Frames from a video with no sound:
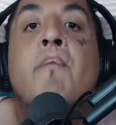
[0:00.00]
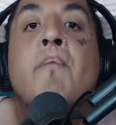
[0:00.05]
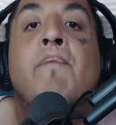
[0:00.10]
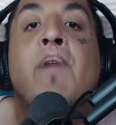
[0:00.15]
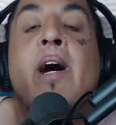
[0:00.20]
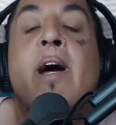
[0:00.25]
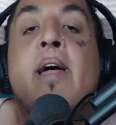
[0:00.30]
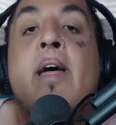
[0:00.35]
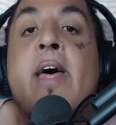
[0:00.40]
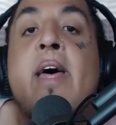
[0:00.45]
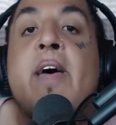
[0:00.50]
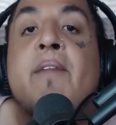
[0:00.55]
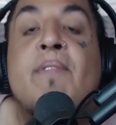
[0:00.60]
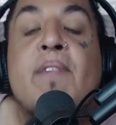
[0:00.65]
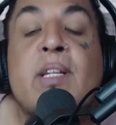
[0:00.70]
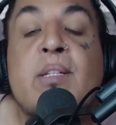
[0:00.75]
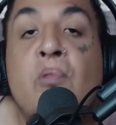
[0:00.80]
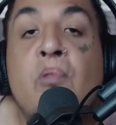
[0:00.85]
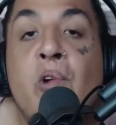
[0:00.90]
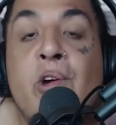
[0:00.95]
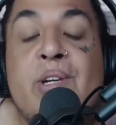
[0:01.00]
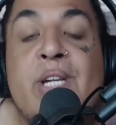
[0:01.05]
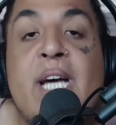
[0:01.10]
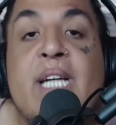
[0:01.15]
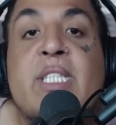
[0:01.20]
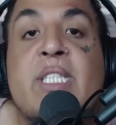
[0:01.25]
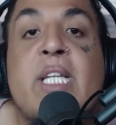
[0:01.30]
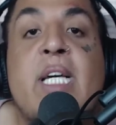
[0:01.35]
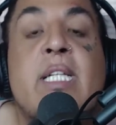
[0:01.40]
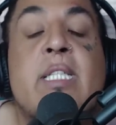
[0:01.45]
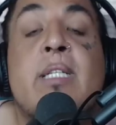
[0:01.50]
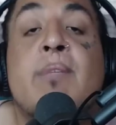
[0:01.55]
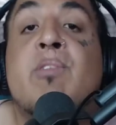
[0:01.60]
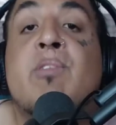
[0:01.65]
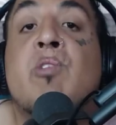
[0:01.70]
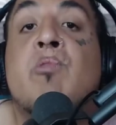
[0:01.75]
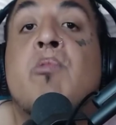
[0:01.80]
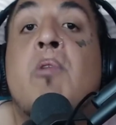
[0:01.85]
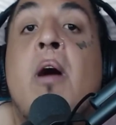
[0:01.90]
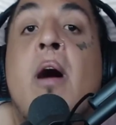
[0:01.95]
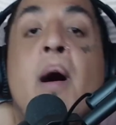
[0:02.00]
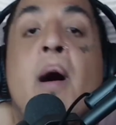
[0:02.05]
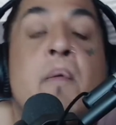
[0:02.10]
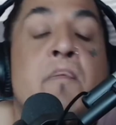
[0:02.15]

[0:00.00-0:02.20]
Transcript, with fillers: But if this vortex takes them to